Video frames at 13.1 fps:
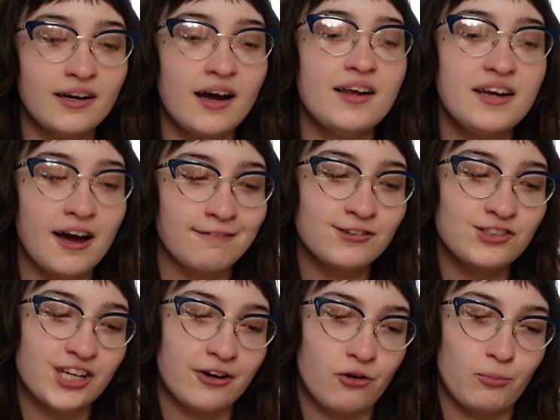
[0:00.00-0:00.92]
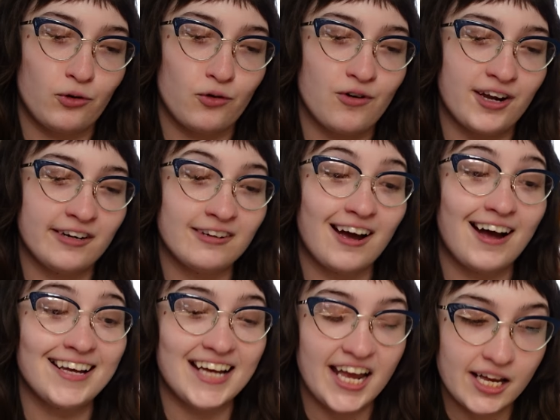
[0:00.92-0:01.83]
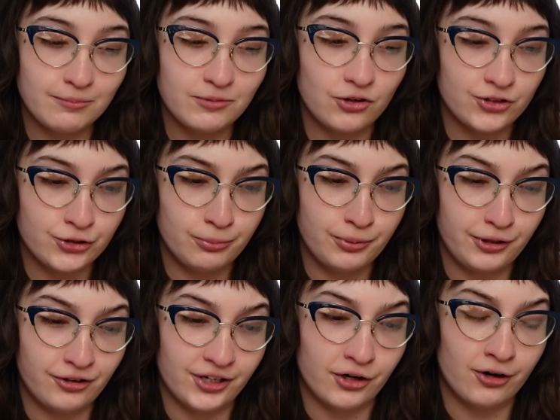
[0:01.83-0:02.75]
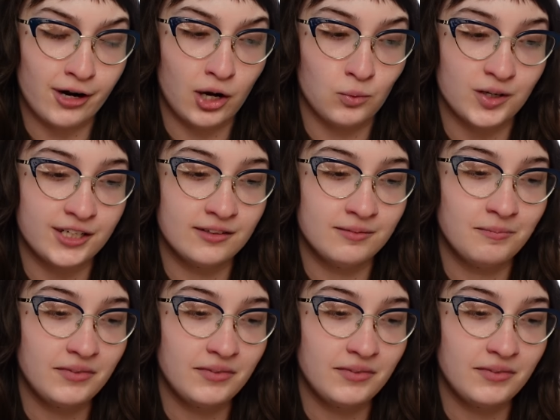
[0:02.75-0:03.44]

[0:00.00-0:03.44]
"Enough," shouted Burgoyne. "I am your superior, Elwood."